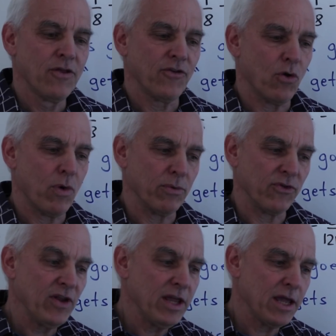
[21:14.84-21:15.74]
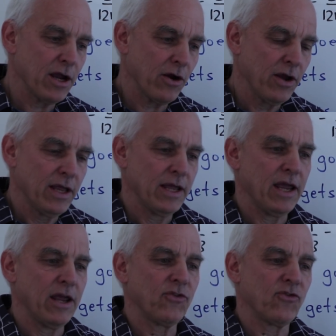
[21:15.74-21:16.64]
So what we're seeing here
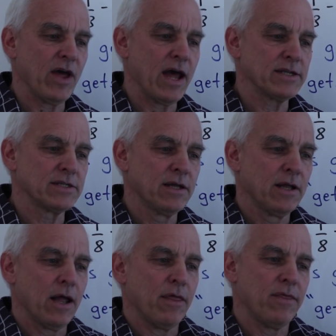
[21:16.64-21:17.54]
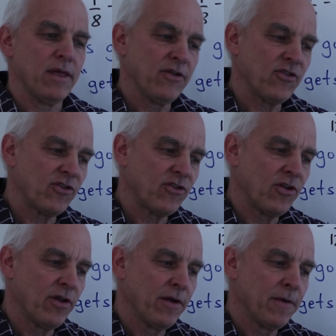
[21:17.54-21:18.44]
is that this
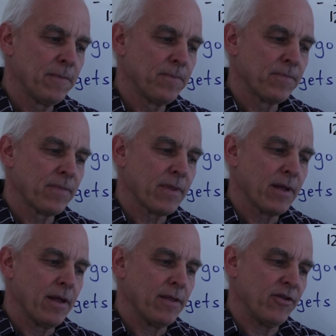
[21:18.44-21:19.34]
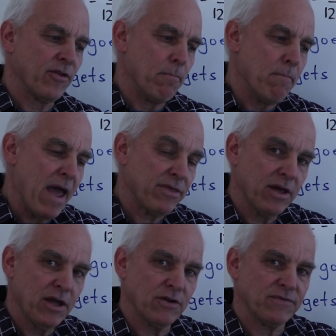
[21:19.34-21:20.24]

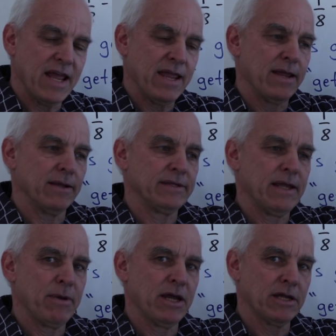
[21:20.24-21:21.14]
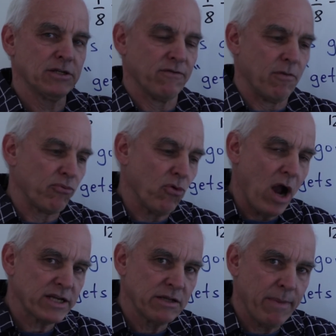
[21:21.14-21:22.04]
method of taking a limit, of
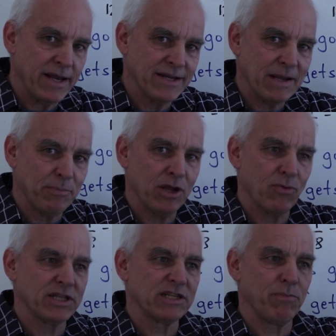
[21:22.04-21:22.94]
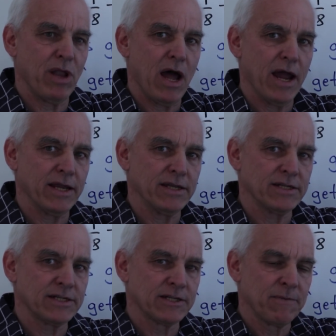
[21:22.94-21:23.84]
approximating something with
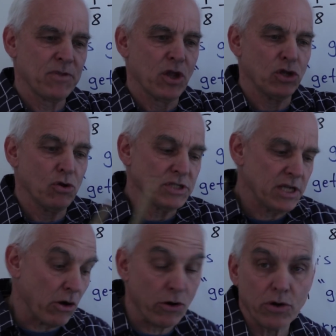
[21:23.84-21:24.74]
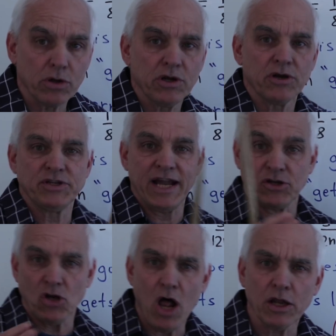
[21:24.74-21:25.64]
splines, using our earlier
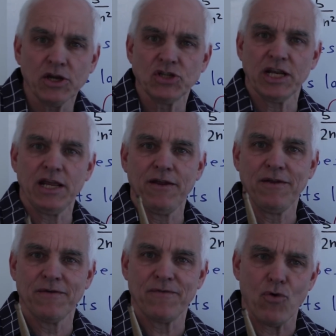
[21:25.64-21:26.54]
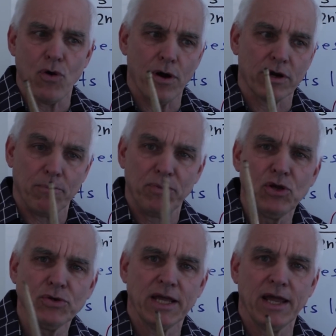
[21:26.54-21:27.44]
technology for
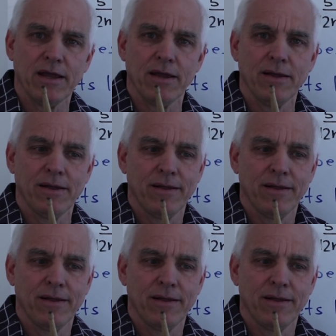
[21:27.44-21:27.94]
computing